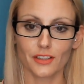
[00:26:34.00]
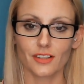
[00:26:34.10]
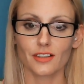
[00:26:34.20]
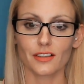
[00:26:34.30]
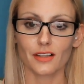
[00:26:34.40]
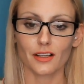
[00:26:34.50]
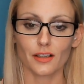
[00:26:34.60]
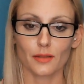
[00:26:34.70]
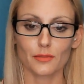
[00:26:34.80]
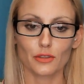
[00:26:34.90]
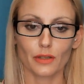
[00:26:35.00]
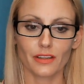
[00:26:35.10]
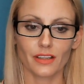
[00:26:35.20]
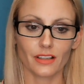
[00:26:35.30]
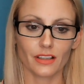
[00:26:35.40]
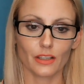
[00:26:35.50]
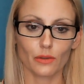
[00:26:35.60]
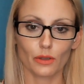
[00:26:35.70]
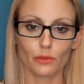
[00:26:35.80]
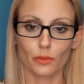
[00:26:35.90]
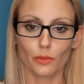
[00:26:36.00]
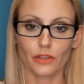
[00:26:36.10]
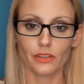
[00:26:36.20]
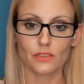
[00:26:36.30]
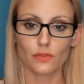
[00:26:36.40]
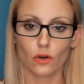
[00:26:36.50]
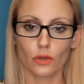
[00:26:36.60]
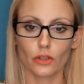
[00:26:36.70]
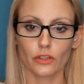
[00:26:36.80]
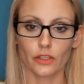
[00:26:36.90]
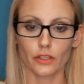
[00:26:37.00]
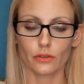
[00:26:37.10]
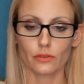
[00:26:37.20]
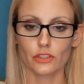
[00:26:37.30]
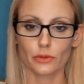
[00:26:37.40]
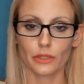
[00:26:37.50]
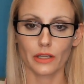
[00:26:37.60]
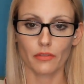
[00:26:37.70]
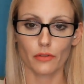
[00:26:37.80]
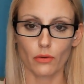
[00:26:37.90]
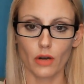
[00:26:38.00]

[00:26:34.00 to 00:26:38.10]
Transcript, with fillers: Um, do I think anyone will bring this forward? No. Do we have the right?